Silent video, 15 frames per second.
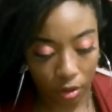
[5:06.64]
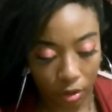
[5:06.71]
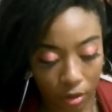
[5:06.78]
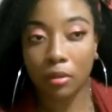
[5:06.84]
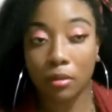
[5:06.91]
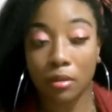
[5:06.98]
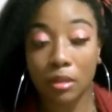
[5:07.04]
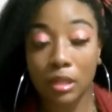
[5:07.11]

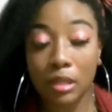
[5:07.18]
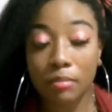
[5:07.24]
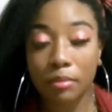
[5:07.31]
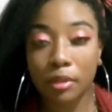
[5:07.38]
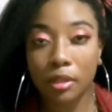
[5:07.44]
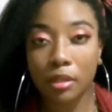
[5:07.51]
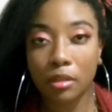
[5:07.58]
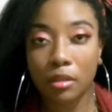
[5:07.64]
Snape
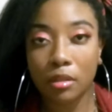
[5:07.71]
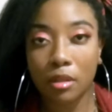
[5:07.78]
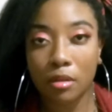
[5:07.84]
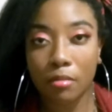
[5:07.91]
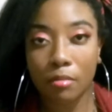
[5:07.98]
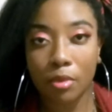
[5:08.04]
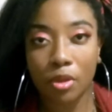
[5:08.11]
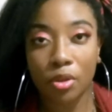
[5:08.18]
leads
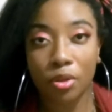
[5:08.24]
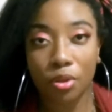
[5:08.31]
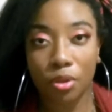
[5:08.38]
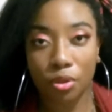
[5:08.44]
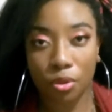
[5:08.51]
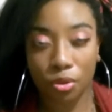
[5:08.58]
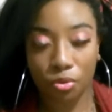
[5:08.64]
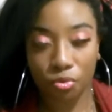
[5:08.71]
them
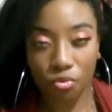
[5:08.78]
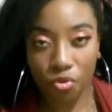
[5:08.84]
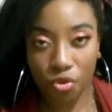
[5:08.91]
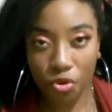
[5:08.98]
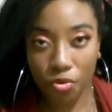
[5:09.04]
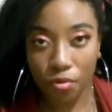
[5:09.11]
through